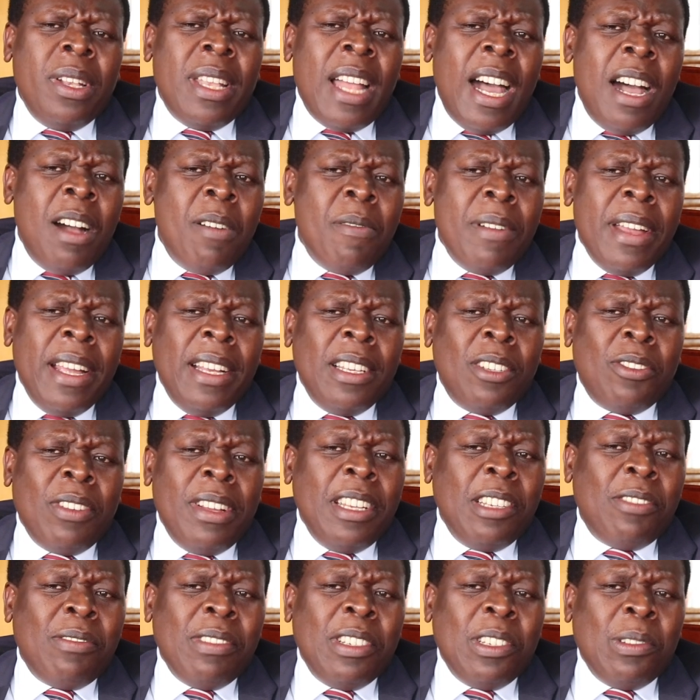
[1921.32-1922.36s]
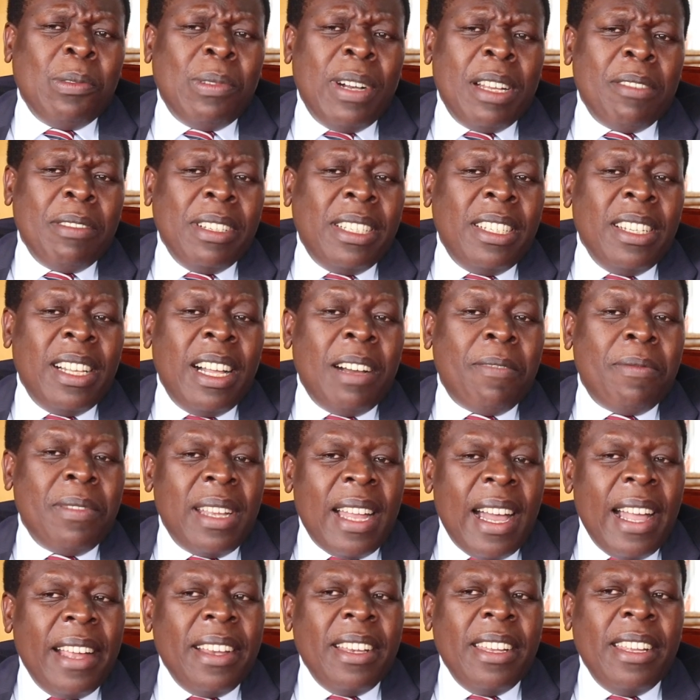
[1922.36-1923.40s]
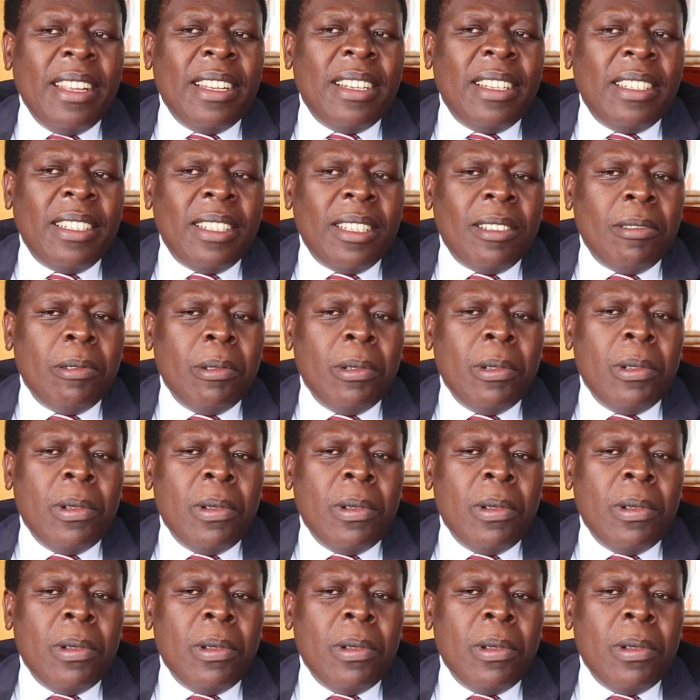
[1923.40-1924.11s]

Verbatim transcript: Now we're in 2021. We still have yes. nine years.